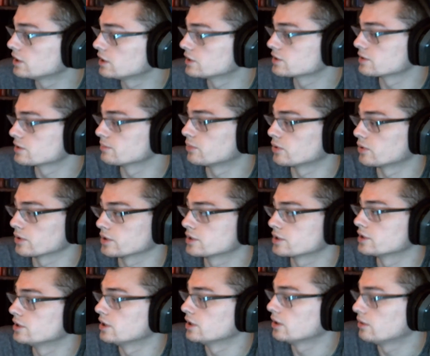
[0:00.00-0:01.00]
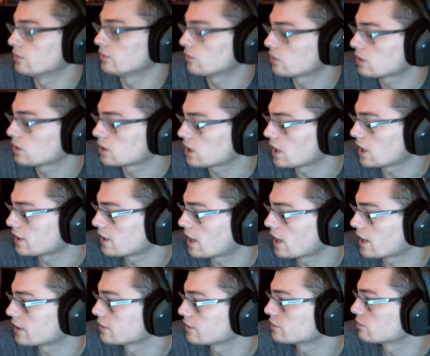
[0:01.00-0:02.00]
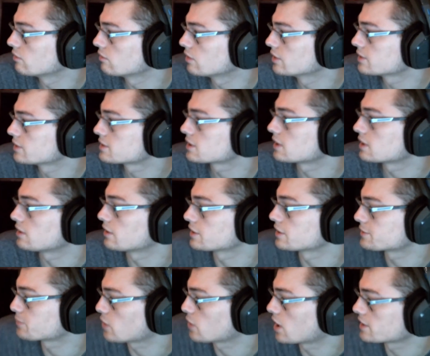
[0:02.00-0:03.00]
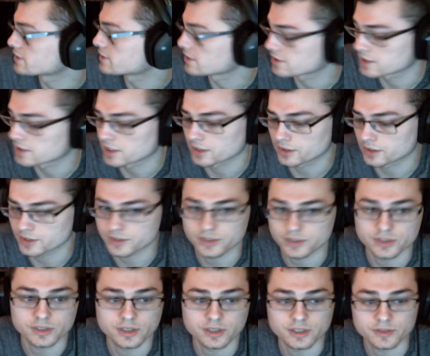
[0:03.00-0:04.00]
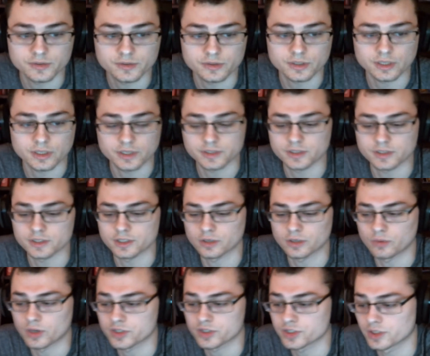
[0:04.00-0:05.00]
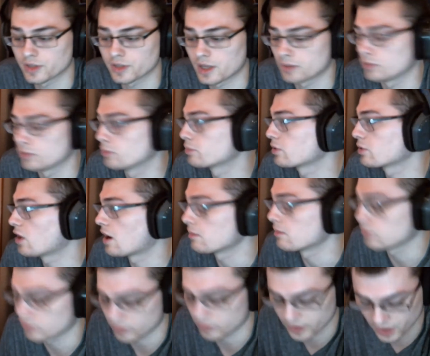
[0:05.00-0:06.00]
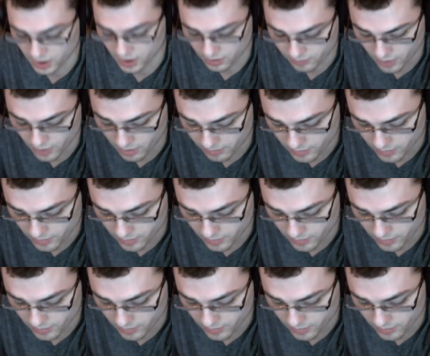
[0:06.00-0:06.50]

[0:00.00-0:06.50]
important to know kind of how to do this in this process here, because this is a question that will probably come up.